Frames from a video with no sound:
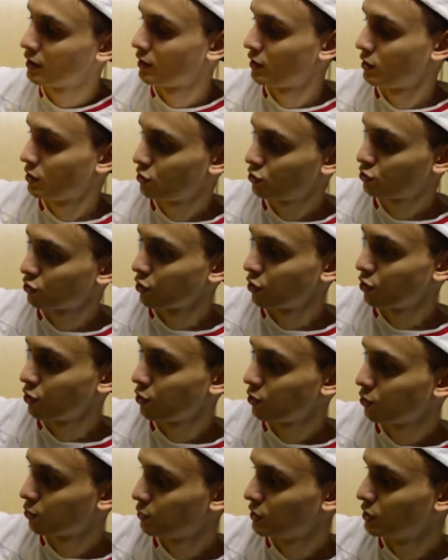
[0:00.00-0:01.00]

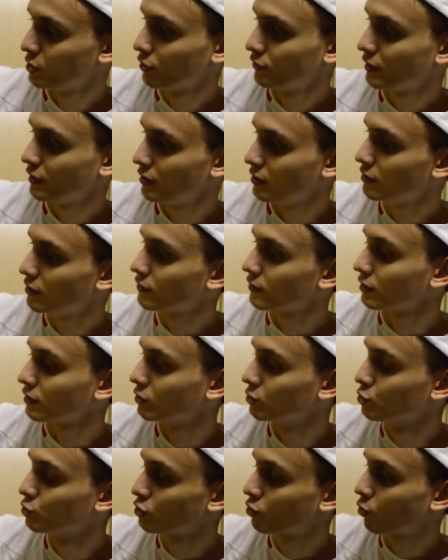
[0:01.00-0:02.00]
so we know that it is a
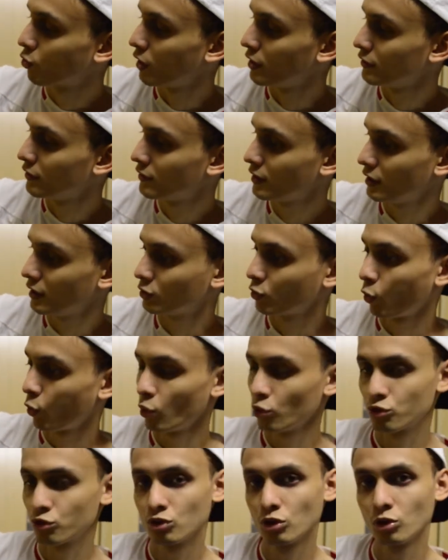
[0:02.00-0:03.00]
good quality, and it
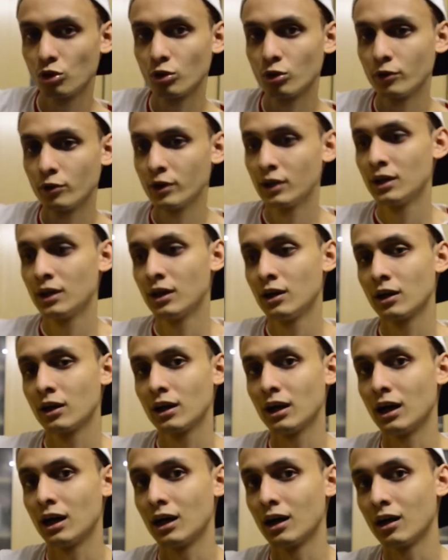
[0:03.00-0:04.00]
also
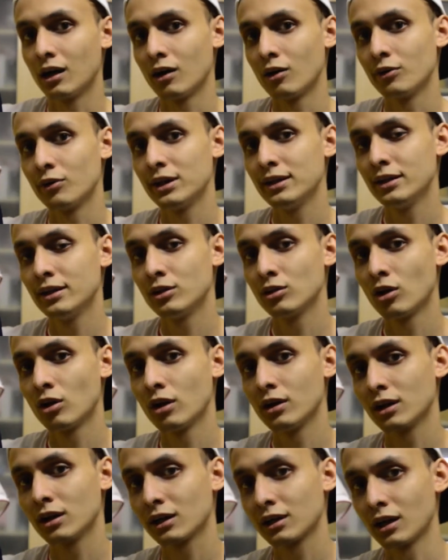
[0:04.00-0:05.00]
really
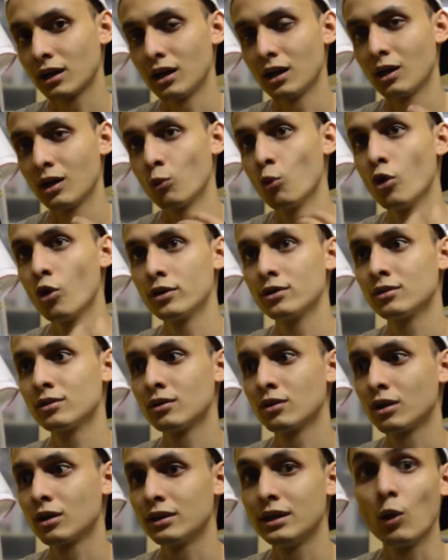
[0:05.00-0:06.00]
not won't
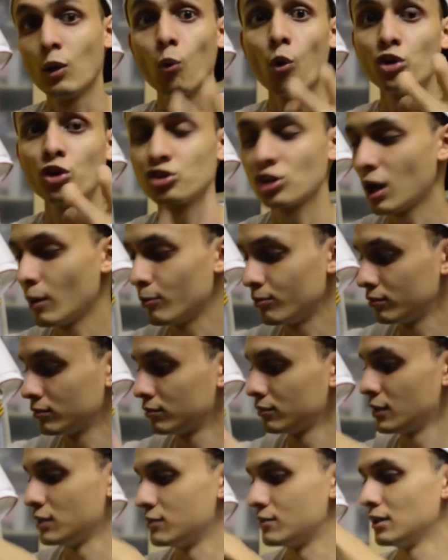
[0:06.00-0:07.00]
get washed up
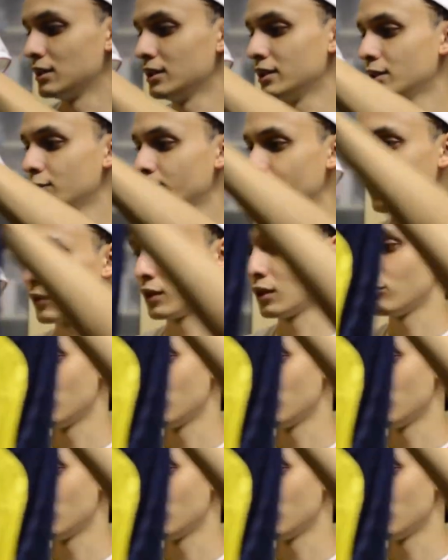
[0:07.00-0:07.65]
easily if